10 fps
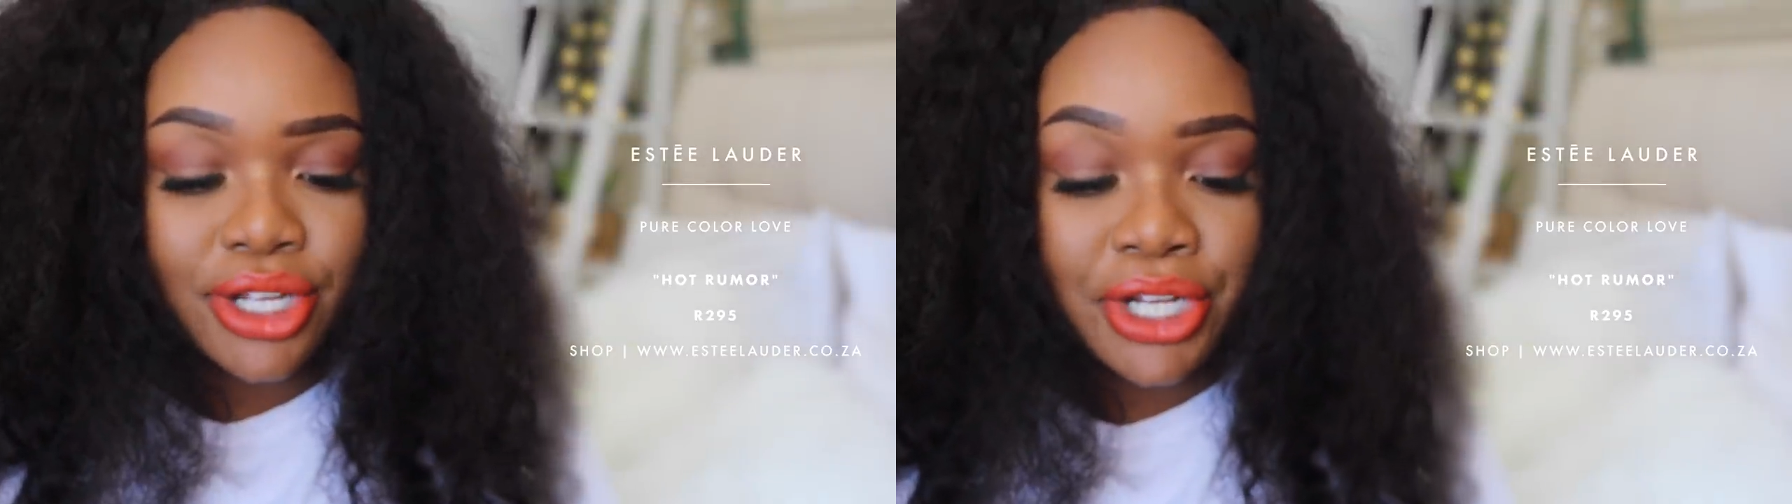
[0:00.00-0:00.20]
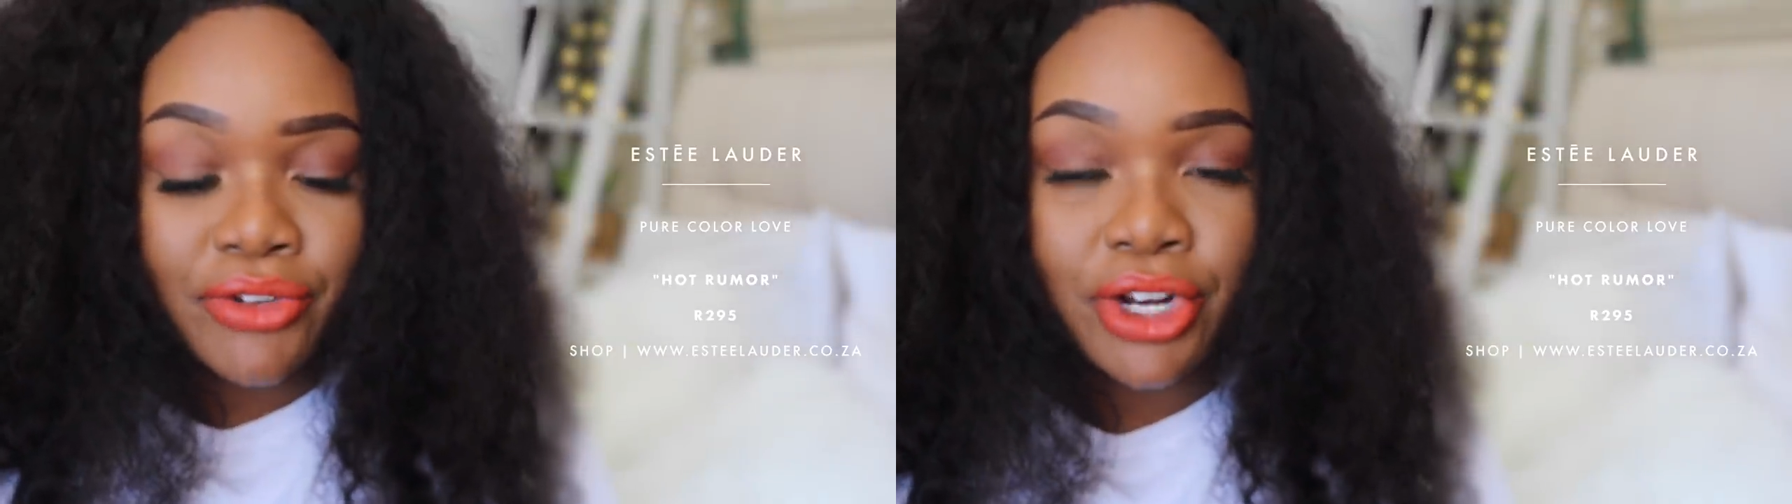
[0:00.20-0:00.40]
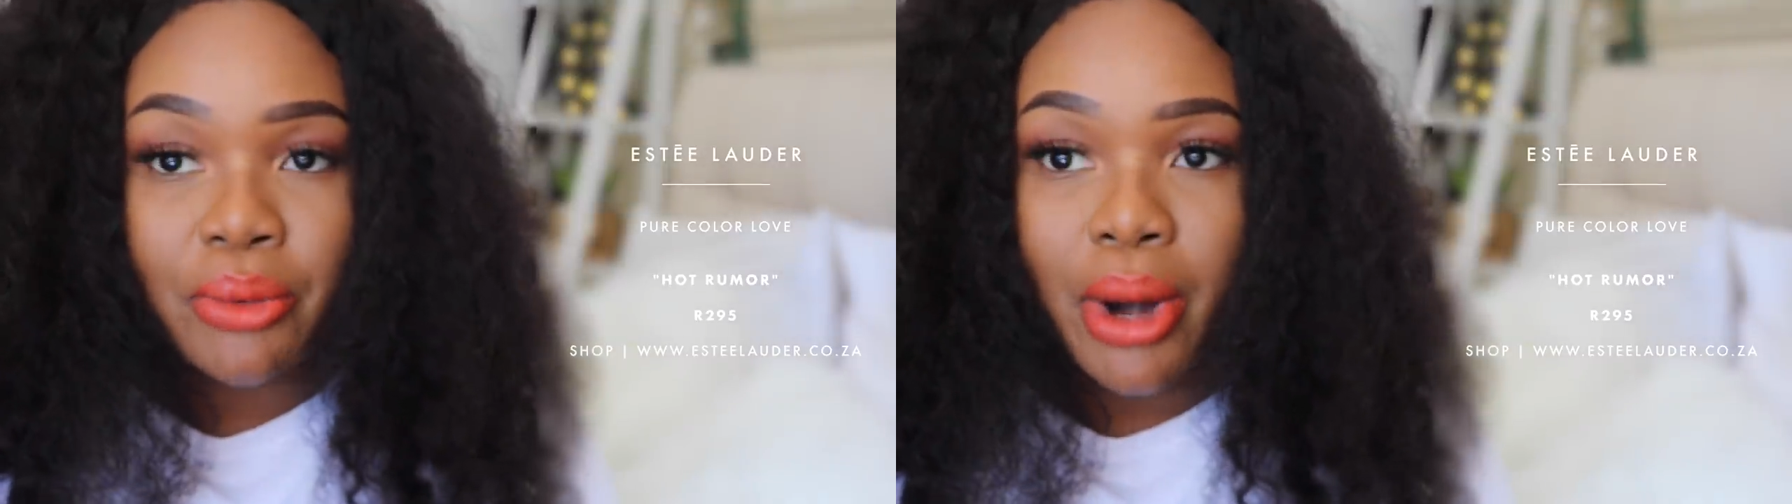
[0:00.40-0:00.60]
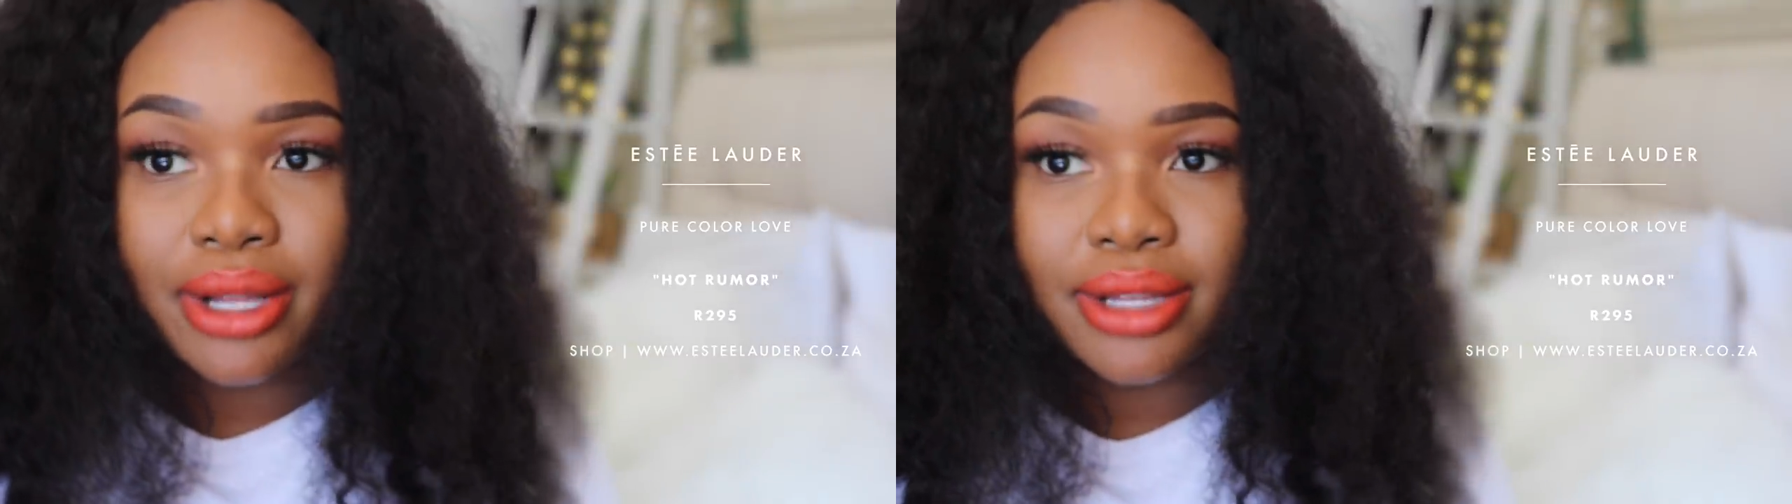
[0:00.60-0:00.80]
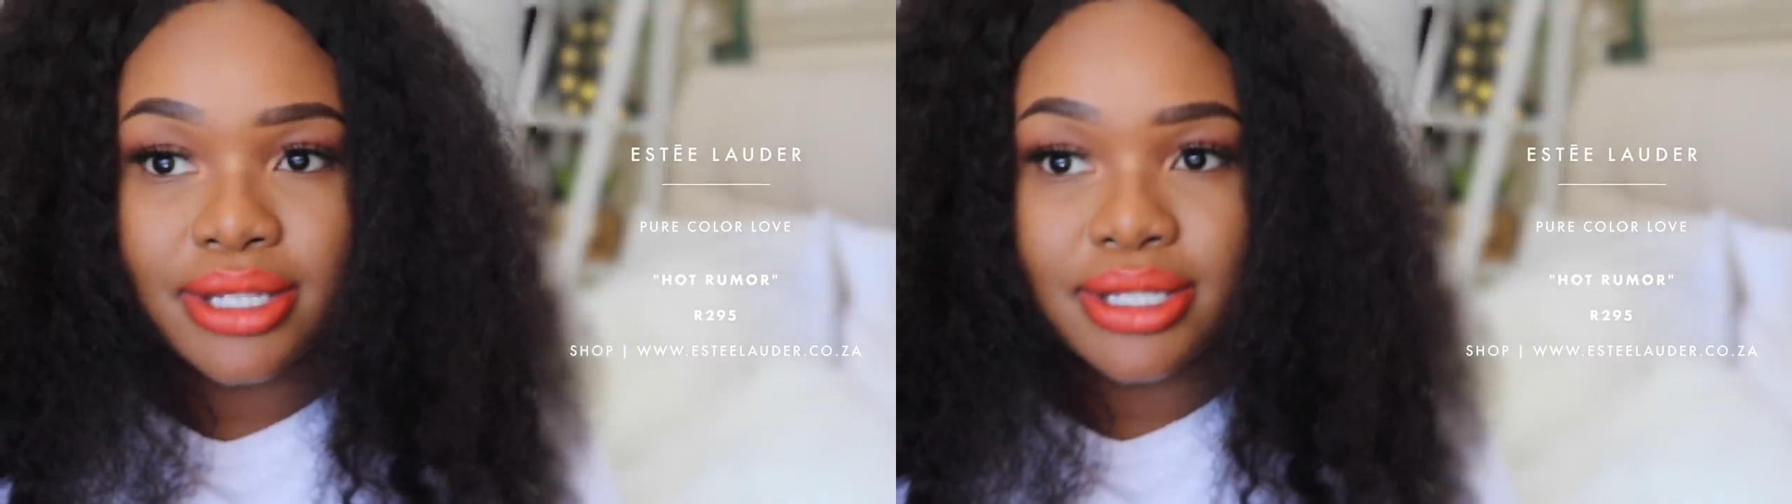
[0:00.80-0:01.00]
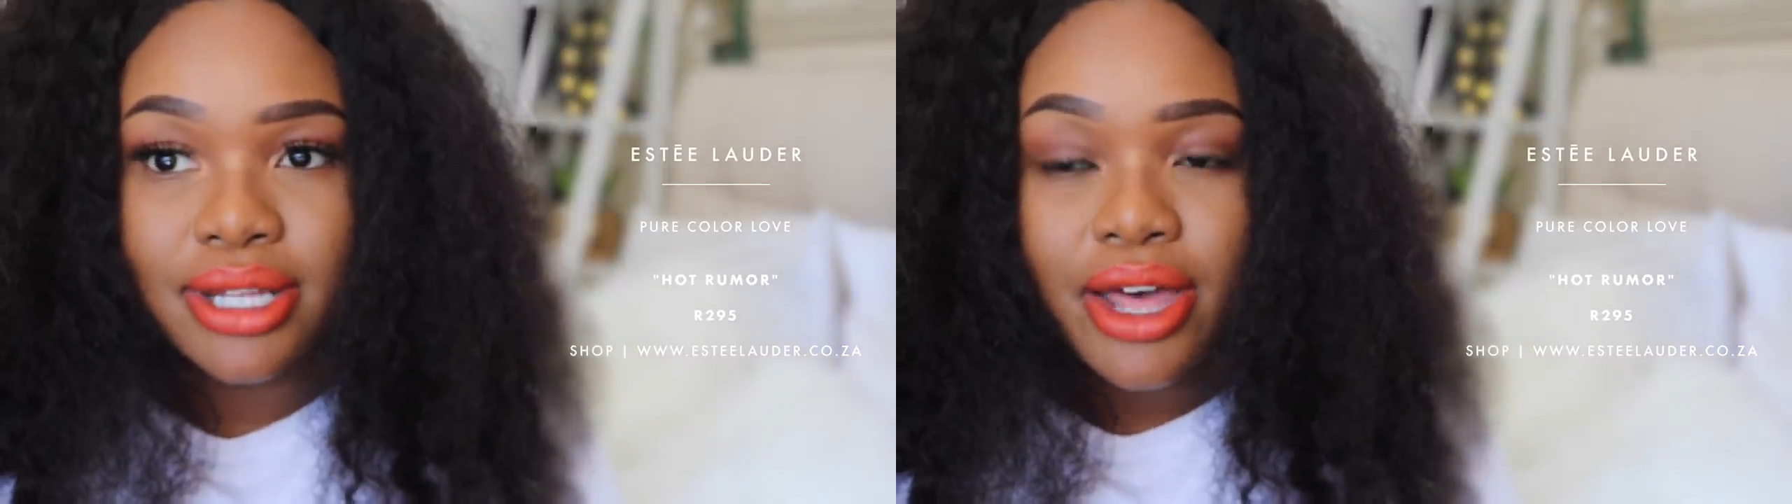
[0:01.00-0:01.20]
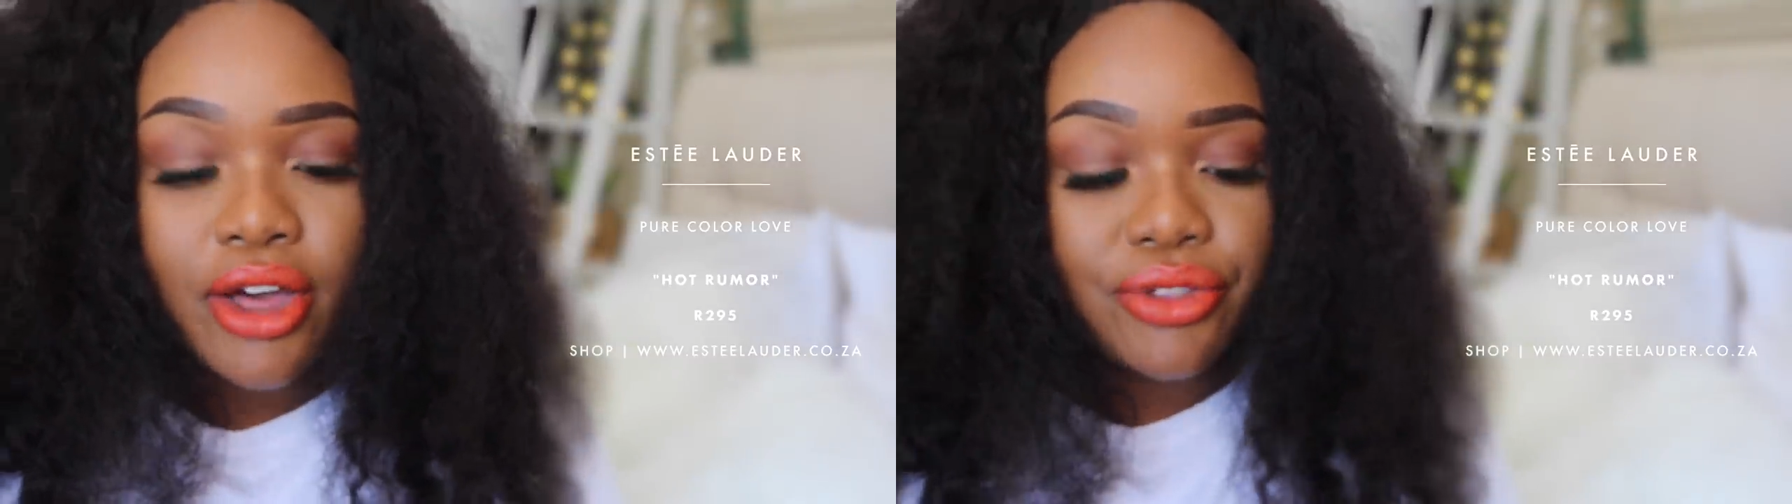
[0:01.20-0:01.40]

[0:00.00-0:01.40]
you can definitely rock this